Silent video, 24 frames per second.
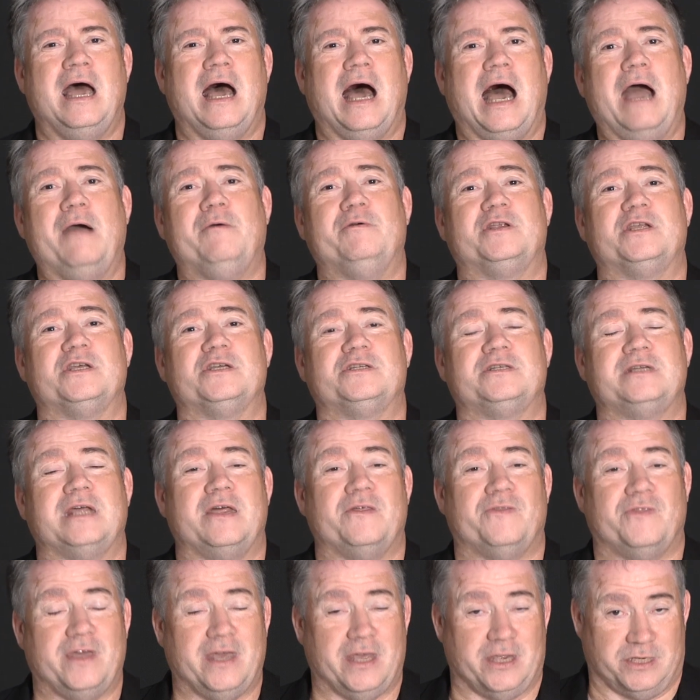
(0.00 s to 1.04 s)
I would just
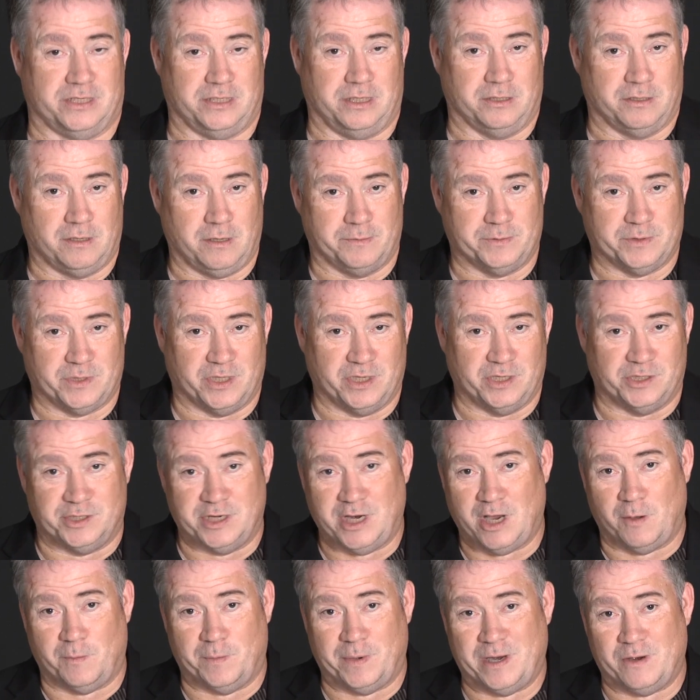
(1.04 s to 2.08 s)
say this in terms of the
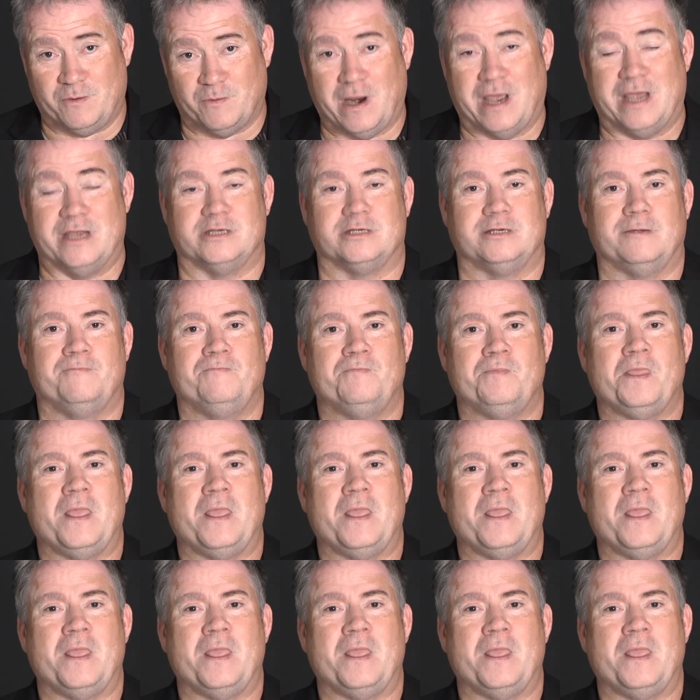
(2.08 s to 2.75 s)
GOP race.